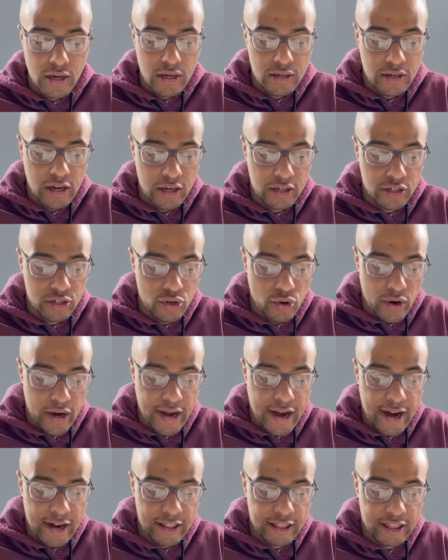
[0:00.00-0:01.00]
Dr. Dorian
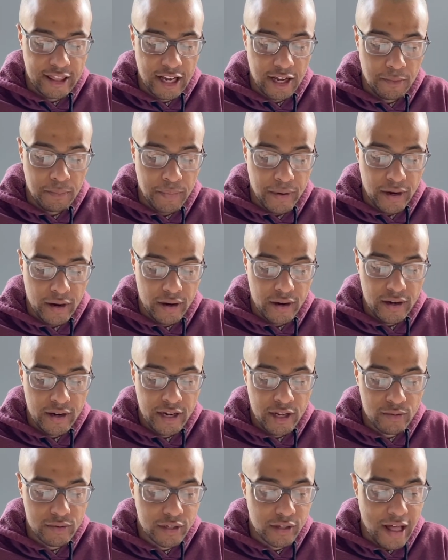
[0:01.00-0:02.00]
had a thick beard.
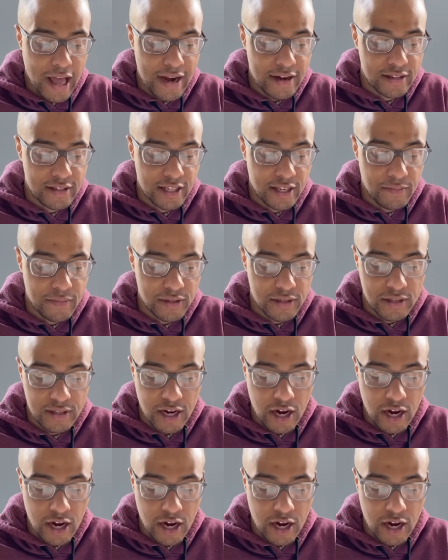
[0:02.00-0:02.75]
He was glad to see Mrs.